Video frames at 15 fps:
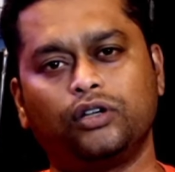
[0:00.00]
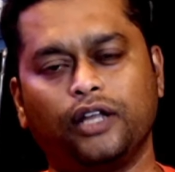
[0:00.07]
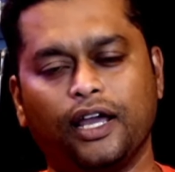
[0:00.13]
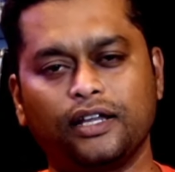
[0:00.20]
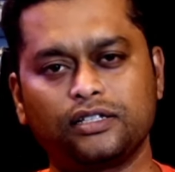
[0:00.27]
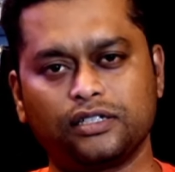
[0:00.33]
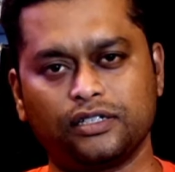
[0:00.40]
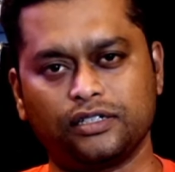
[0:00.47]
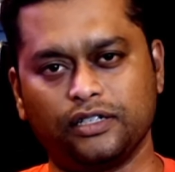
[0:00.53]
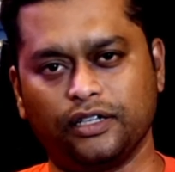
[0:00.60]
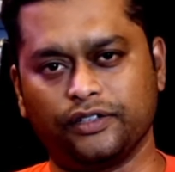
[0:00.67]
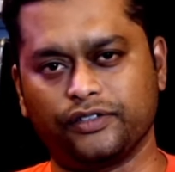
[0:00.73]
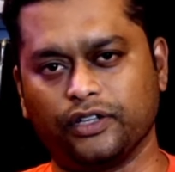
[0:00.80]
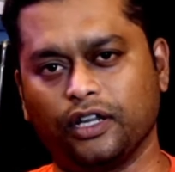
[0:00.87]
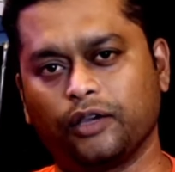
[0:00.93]
tank size.
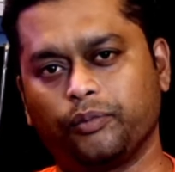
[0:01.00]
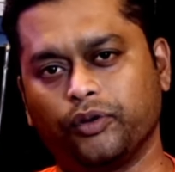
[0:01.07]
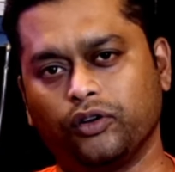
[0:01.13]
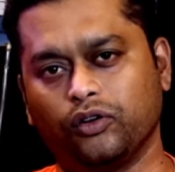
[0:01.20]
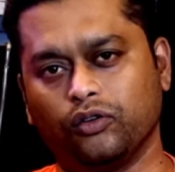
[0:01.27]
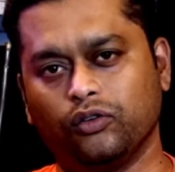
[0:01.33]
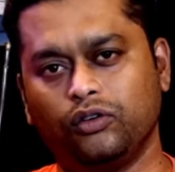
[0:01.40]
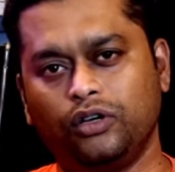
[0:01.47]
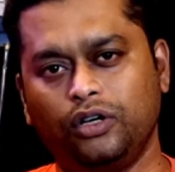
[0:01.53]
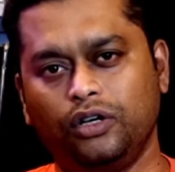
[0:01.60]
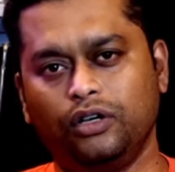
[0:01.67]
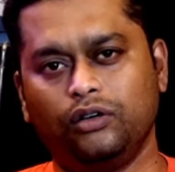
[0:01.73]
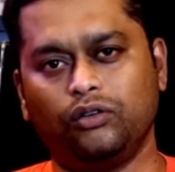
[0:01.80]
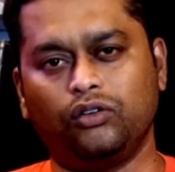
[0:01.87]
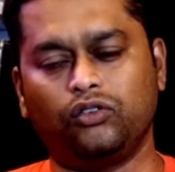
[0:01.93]
You select
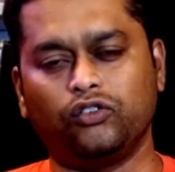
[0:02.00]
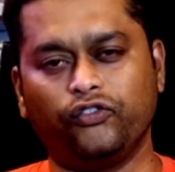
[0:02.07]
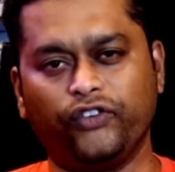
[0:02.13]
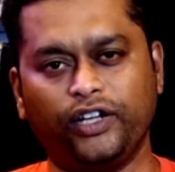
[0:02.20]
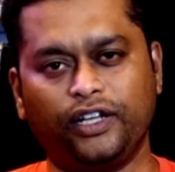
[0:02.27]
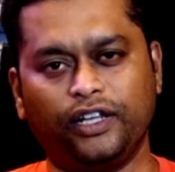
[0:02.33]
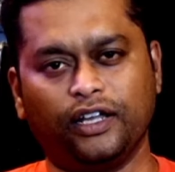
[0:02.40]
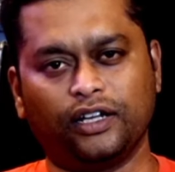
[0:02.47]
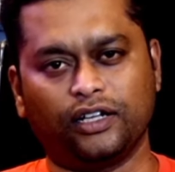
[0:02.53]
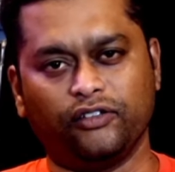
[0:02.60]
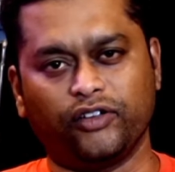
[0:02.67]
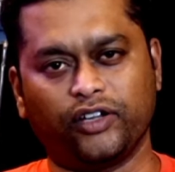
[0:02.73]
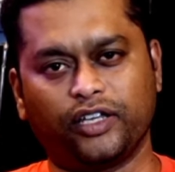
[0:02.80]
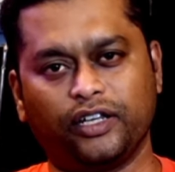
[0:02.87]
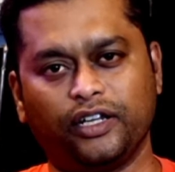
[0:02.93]
a two feet tank or